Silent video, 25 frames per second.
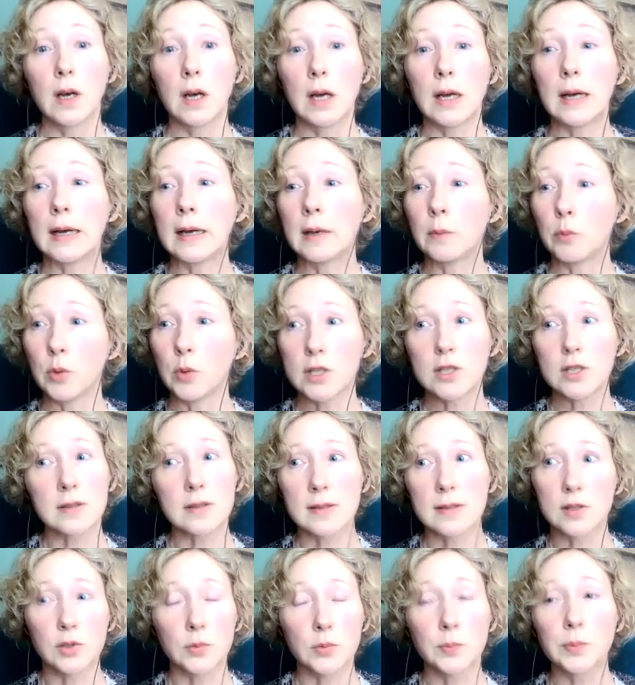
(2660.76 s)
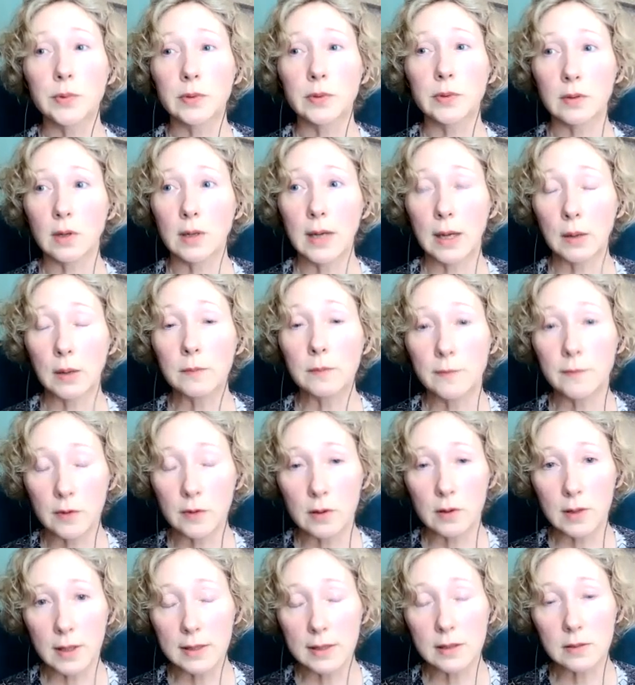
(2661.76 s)
um, which is super
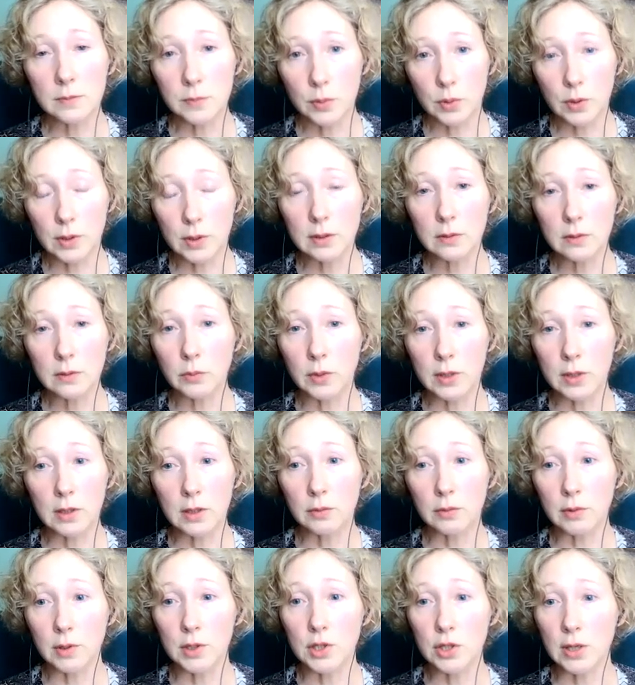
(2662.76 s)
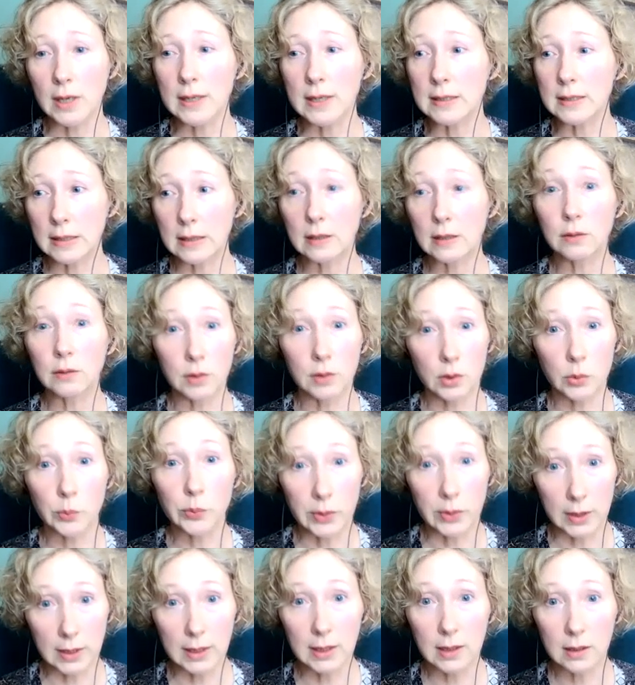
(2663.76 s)
helpful and important when you are trying to heal your
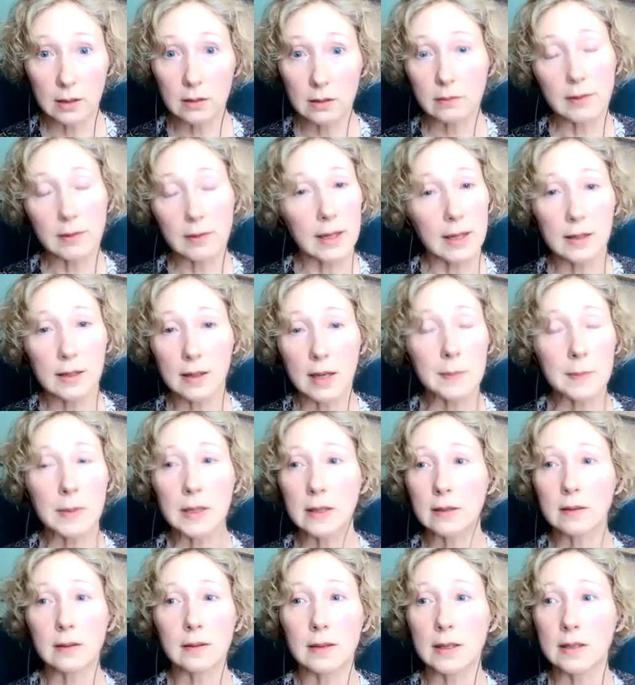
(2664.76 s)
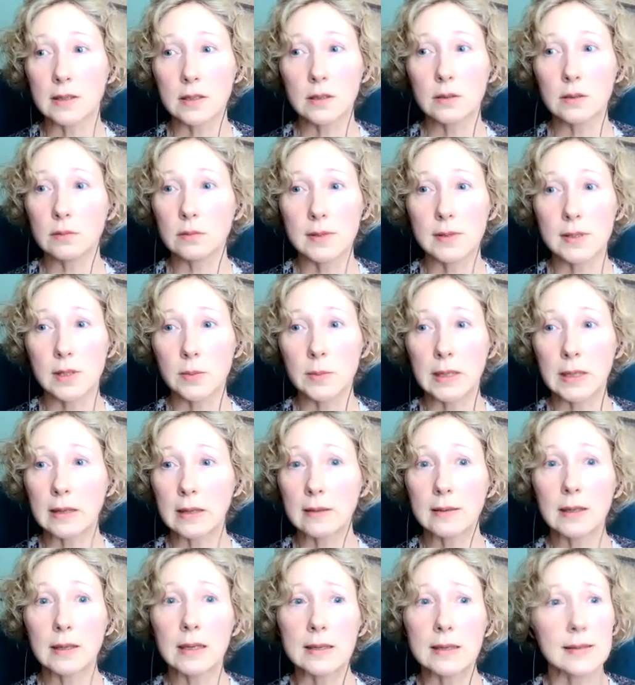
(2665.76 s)
brain. Like, I mean, they do so
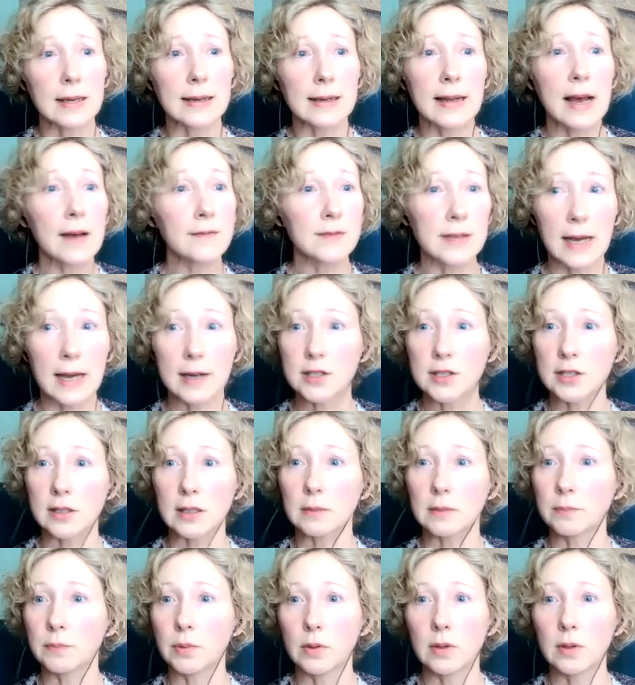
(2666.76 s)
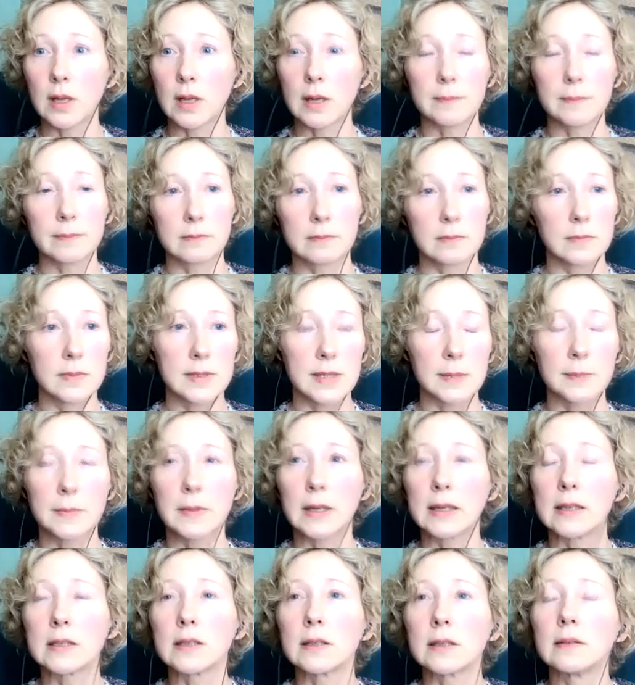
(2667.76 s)
many things. i have to actually pull up
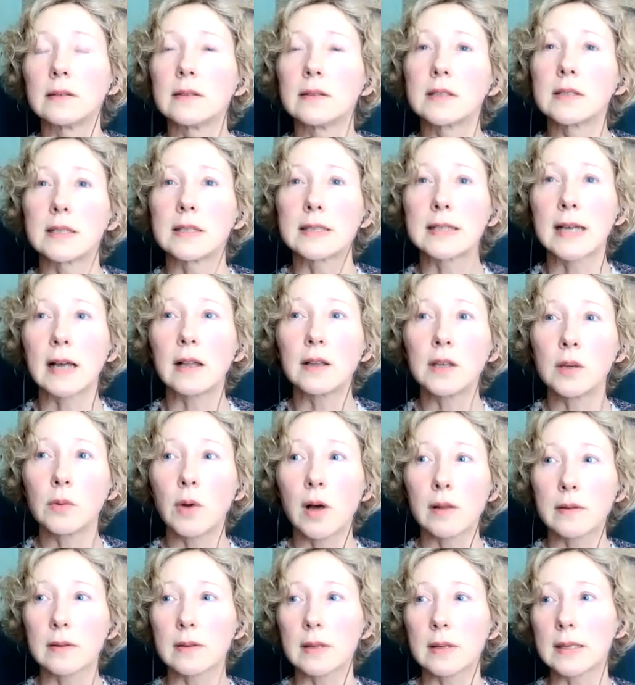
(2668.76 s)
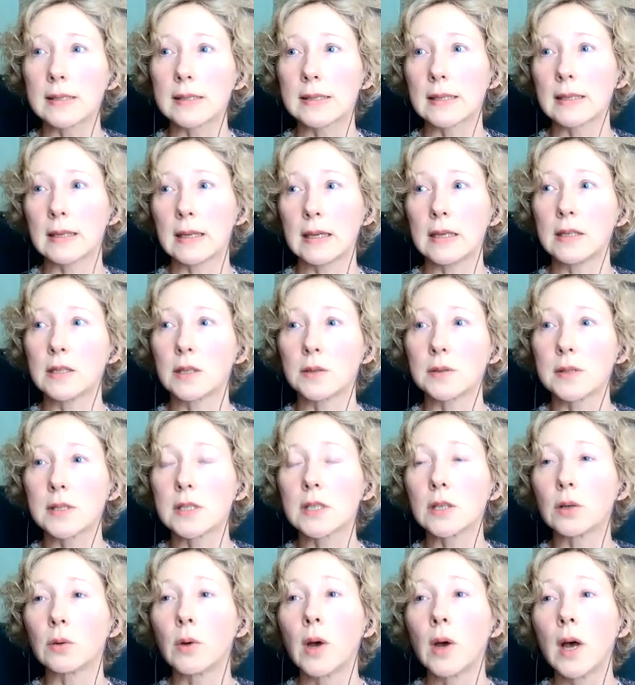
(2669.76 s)
something to to tell you all the things that ketones
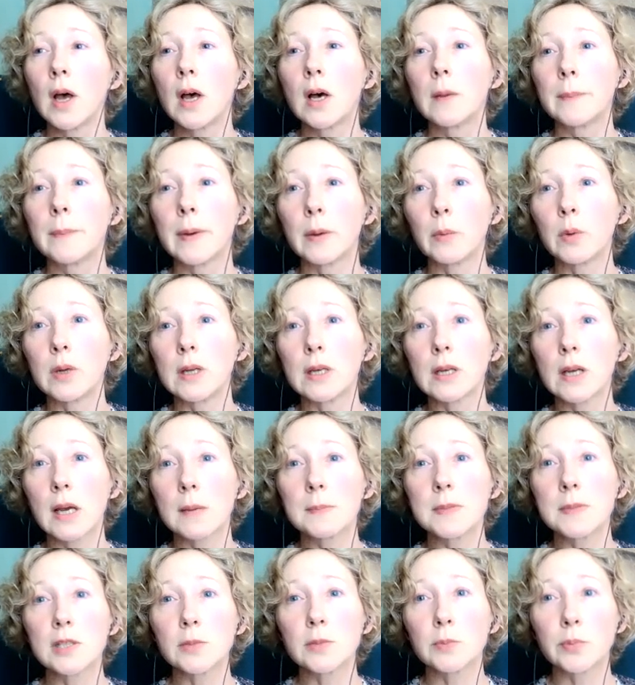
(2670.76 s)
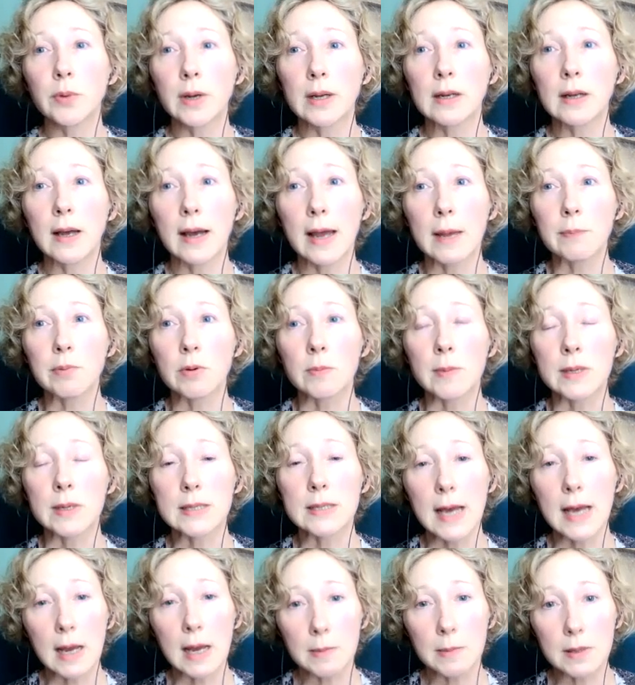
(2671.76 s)
do. But when it comes to brain
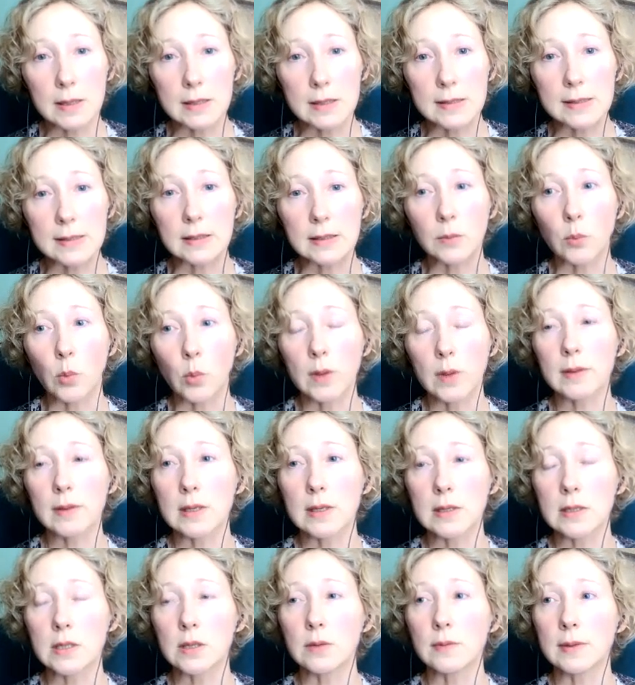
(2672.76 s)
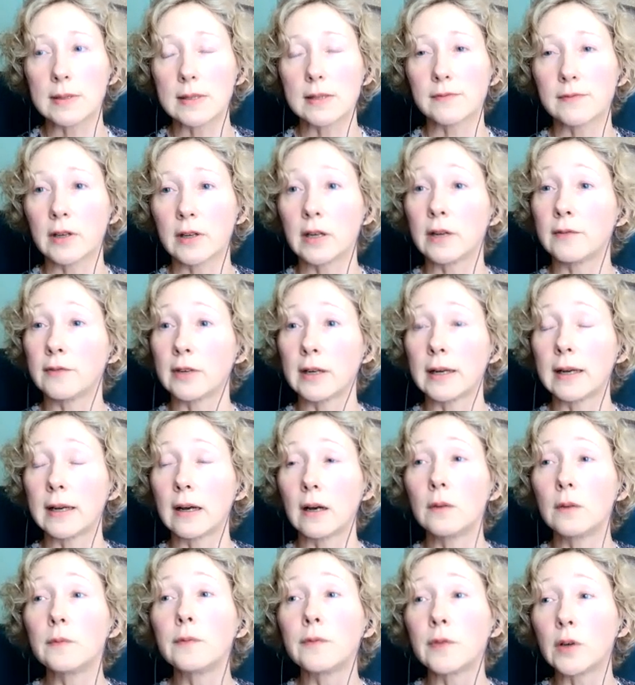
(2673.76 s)
hypometabolism, what they do that's very, very
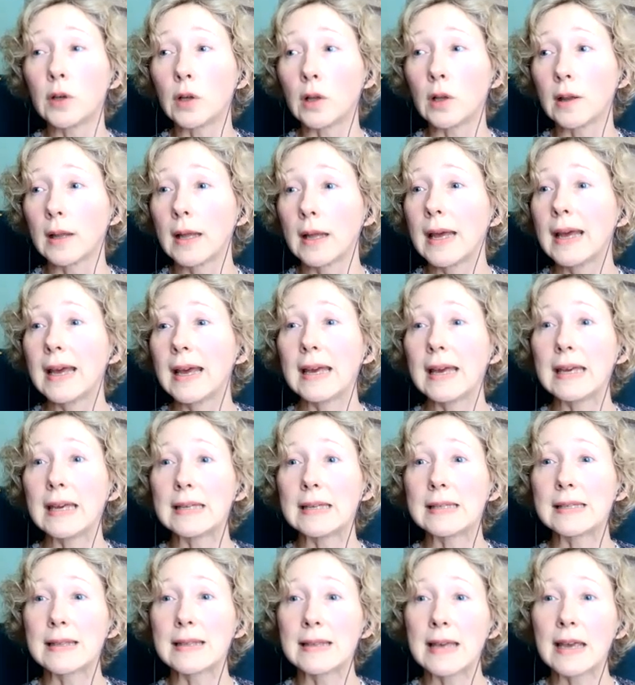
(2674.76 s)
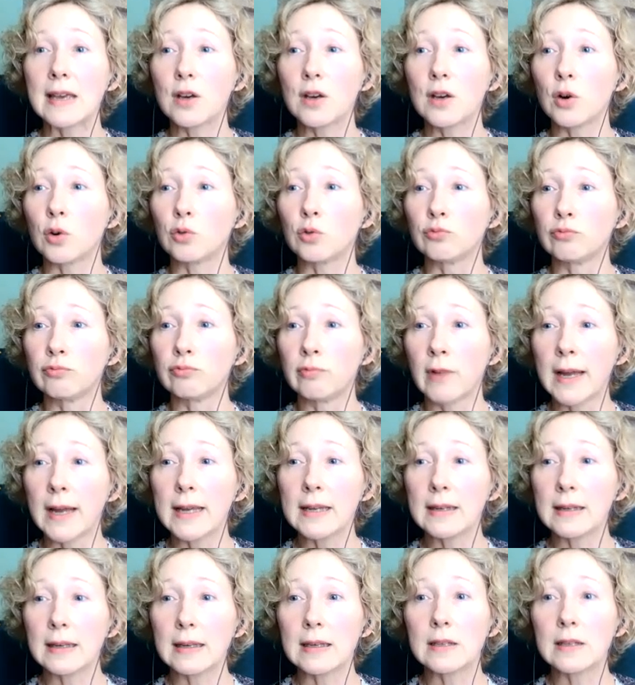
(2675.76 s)
helpful is they go
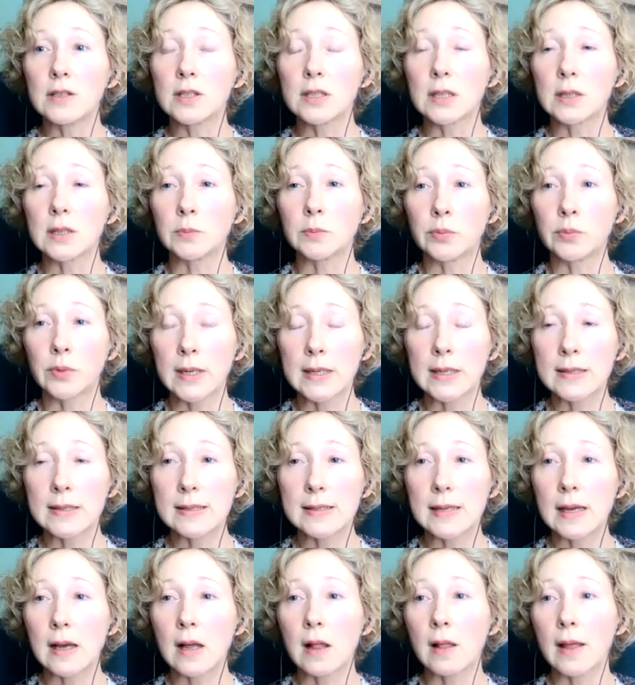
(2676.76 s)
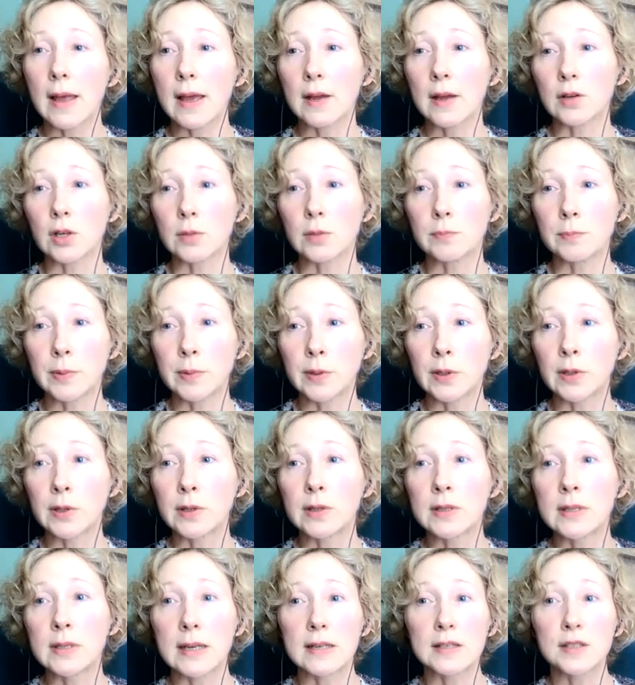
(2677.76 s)
right into the brain cell and are
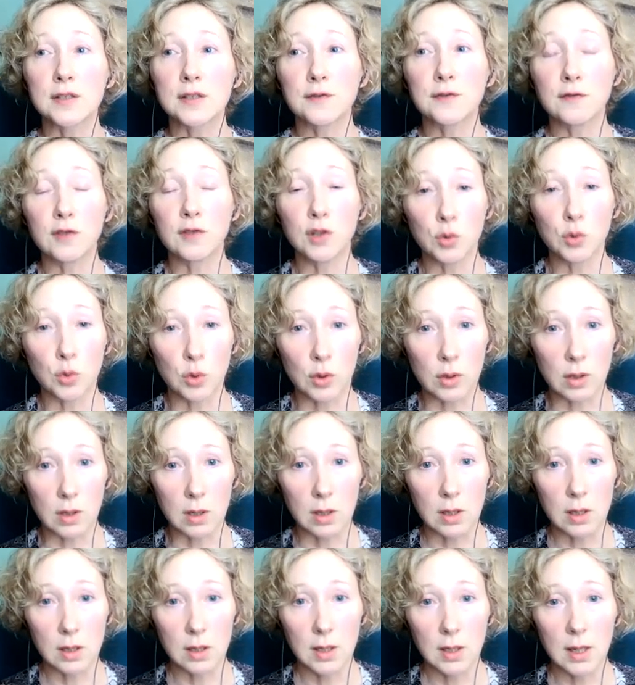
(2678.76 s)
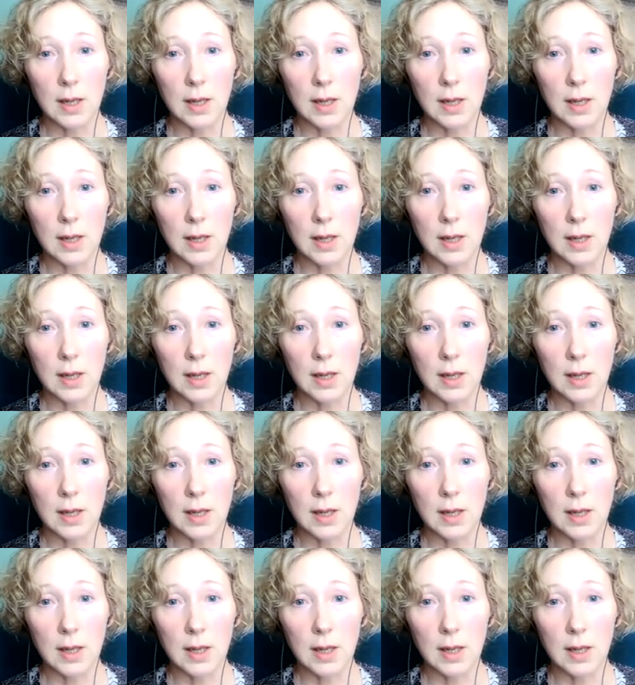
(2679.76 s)
burned as fuel.